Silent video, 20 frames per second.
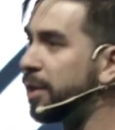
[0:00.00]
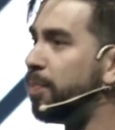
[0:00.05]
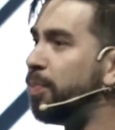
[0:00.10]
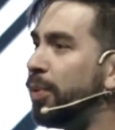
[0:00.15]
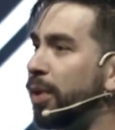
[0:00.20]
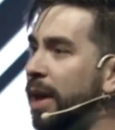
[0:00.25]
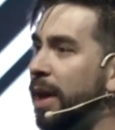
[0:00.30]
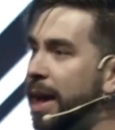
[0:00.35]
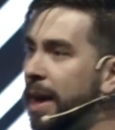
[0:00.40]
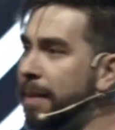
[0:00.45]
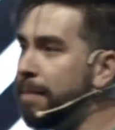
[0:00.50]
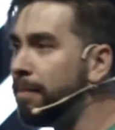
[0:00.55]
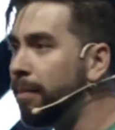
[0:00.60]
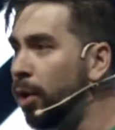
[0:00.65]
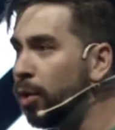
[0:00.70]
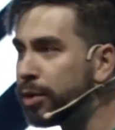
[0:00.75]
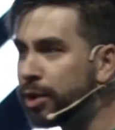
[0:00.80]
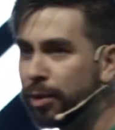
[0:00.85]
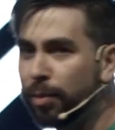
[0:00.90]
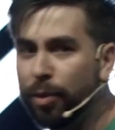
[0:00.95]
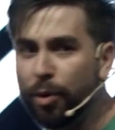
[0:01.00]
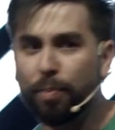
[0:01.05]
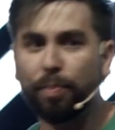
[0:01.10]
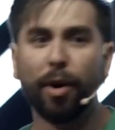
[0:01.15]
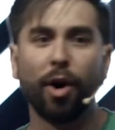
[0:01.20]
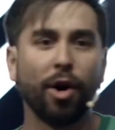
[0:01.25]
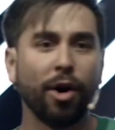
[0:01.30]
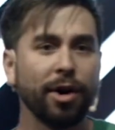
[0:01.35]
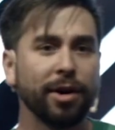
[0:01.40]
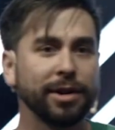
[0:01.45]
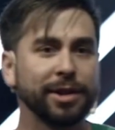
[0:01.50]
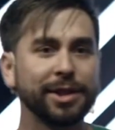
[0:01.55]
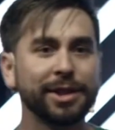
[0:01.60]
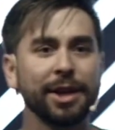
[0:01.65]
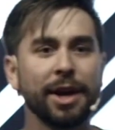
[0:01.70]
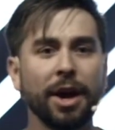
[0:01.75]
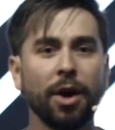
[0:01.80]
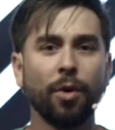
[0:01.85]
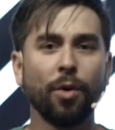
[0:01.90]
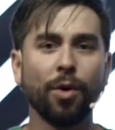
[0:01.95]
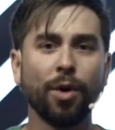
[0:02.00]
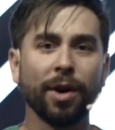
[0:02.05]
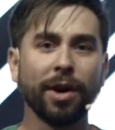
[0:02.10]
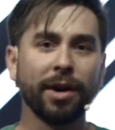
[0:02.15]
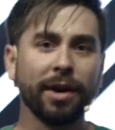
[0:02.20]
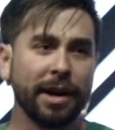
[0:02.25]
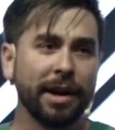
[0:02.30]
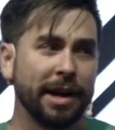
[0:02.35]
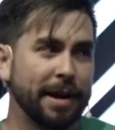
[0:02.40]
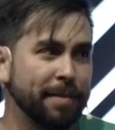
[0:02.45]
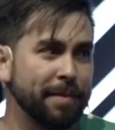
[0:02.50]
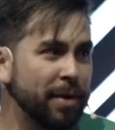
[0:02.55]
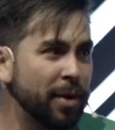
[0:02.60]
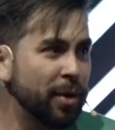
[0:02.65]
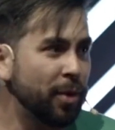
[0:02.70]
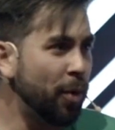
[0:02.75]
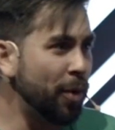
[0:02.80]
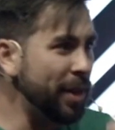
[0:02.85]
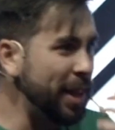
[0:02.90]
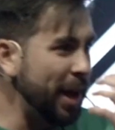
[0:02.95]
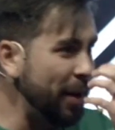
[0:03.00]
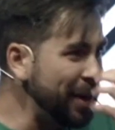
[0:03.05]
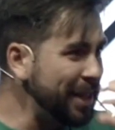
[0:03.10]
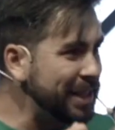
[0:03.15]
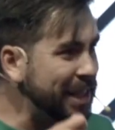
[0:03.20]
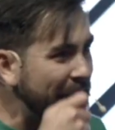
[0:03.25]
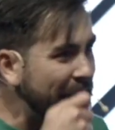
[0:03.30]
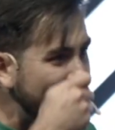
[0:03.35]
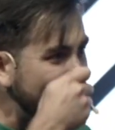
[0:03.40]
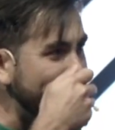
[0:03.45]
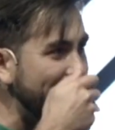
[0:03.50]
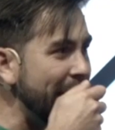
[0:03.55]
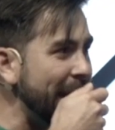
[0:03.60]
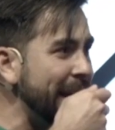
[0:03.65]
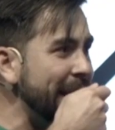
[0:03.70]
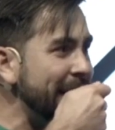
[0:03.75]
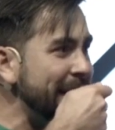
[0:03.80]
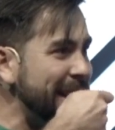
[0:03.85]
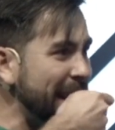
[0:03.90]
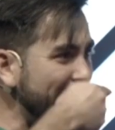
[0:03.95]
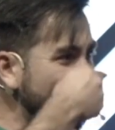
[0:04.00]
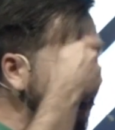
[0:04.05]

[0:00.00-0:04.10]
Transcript: to play multiple parts, or they'd